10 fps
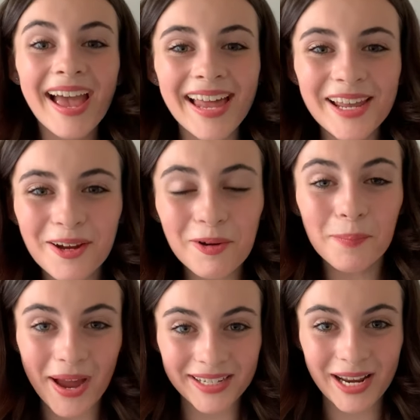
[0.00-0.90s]
Hello,
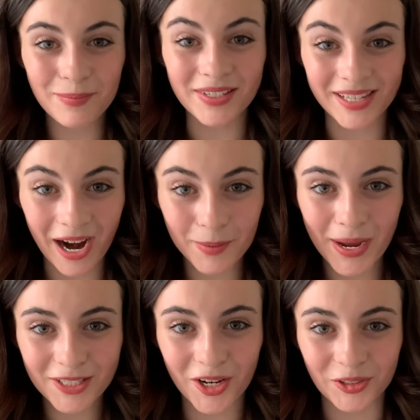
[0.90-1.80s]
my name is Lara
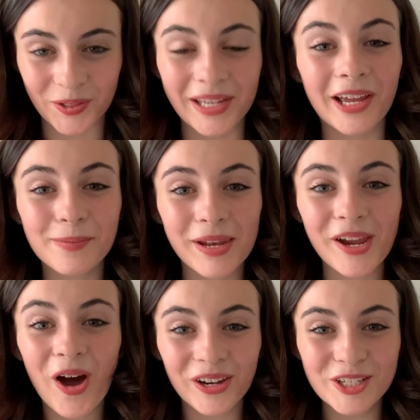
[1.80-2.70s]
McDonnell and I play
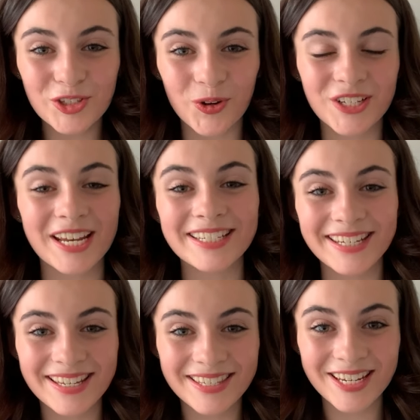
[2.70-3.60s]
Holly Short in
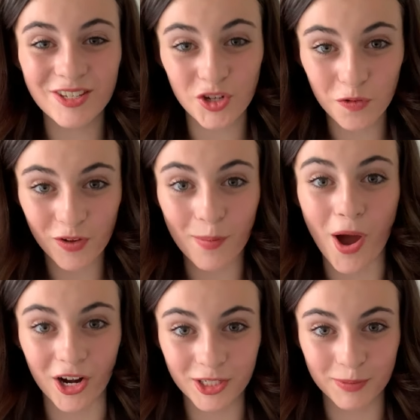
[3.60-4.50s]
Disney's new film
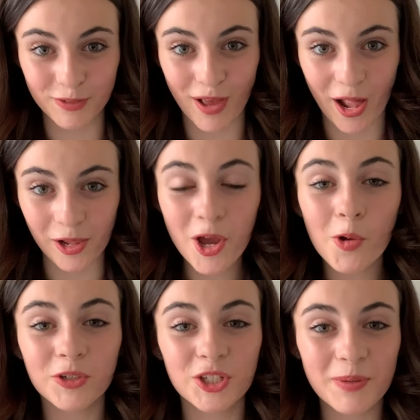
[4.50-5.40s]
Artemis Fowl,
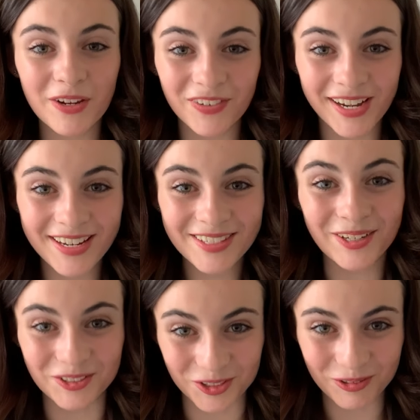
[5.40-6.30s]
which is being released
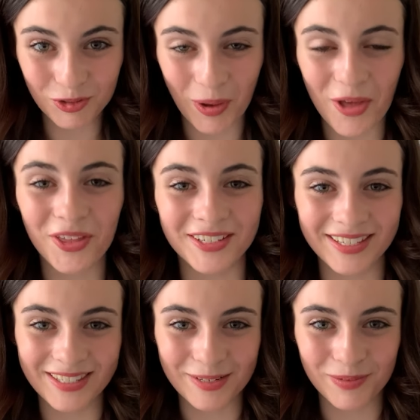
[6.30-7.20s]
on June 12th on
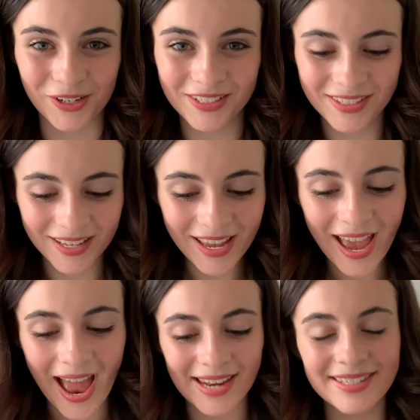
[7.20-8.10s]
Disney+.
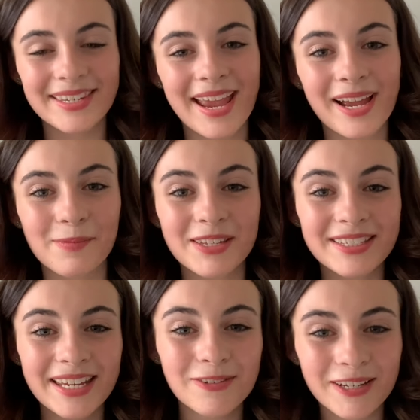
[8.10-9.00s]
And today I'm
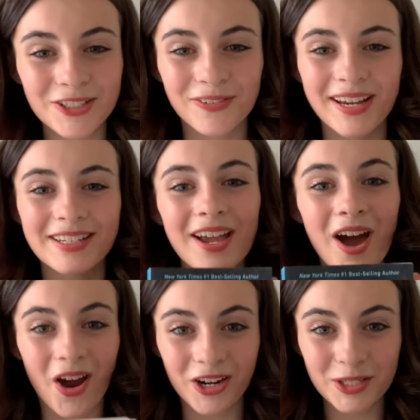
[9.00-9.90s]
continuing to read
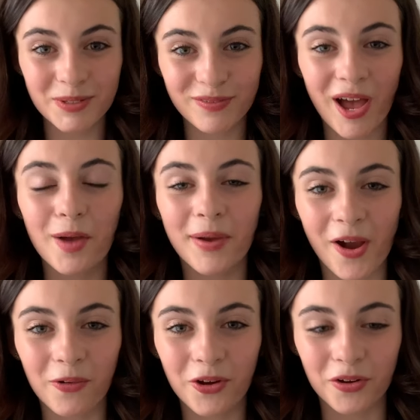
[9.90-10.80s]
Artemis Fowl by
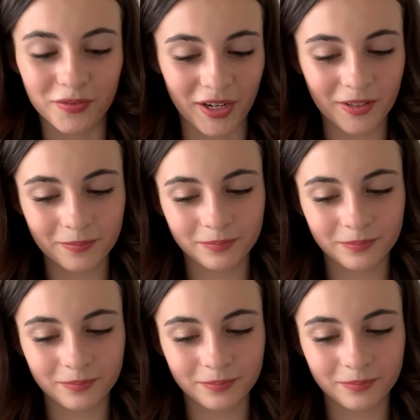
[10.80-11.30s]
Eoin Colfer.